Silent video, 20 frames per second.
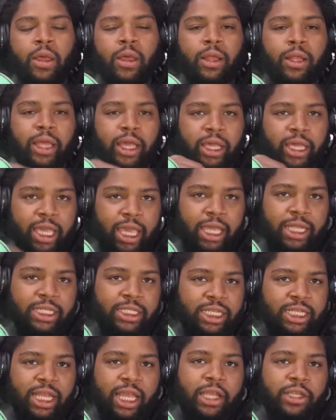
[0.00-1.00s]
like in
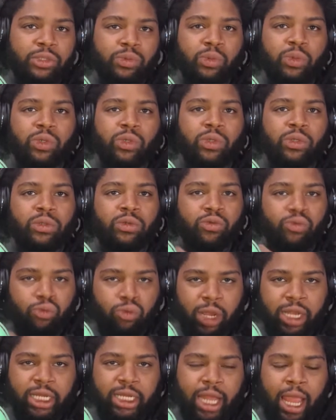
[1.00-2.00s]
today's world
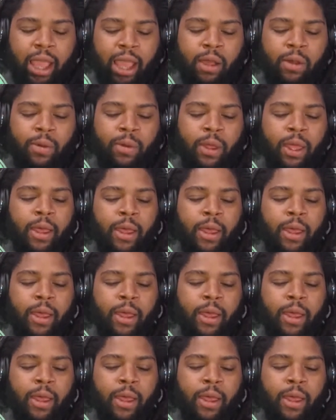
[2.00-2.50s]
right now.